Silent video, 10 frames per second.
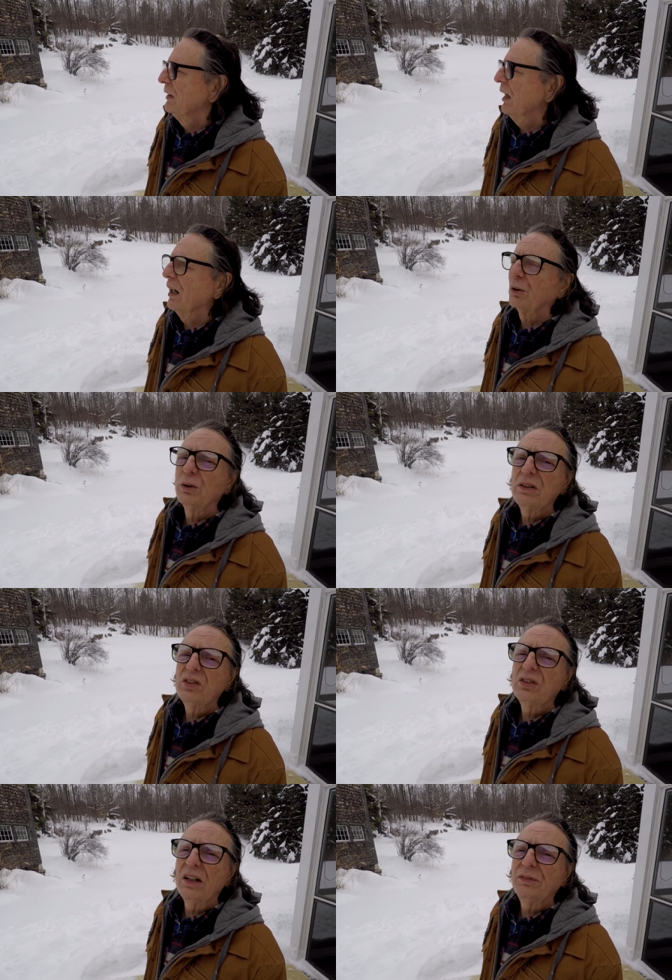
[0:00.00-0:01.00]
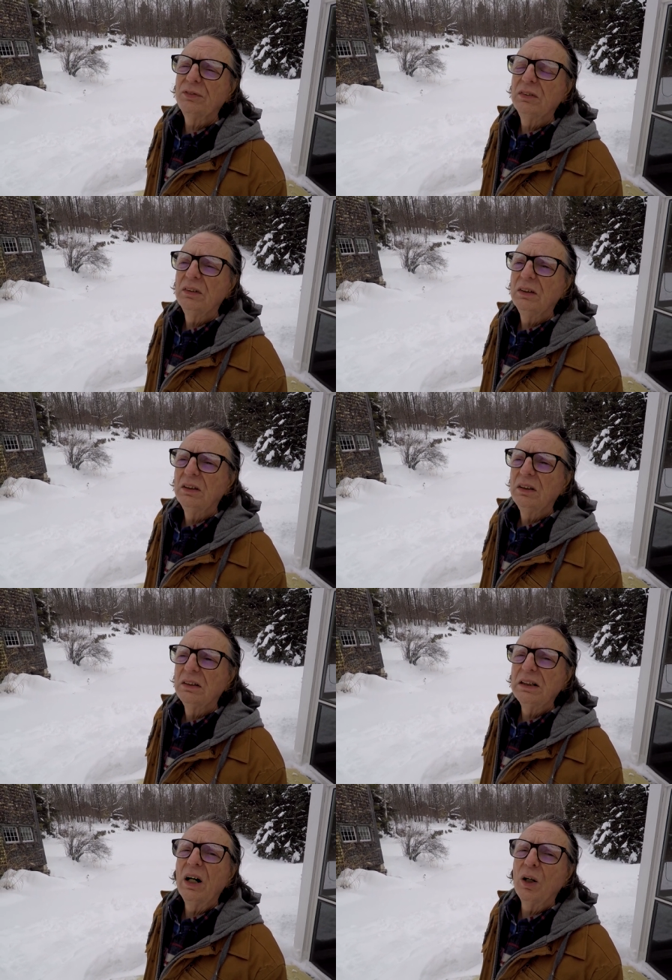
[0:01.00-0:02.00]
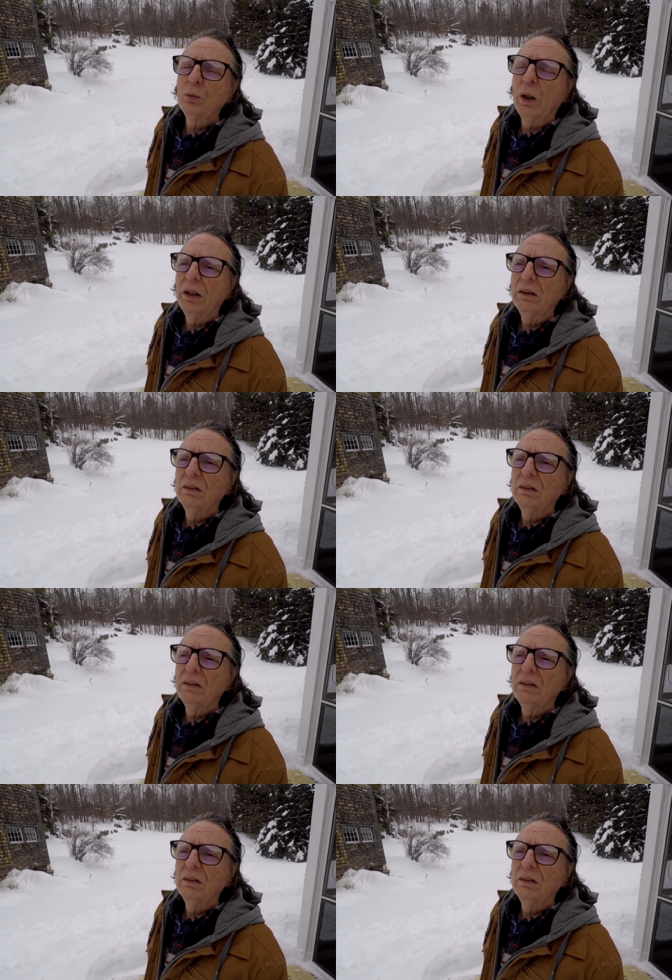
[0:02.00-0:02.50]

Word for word: I learned this stuff the hard way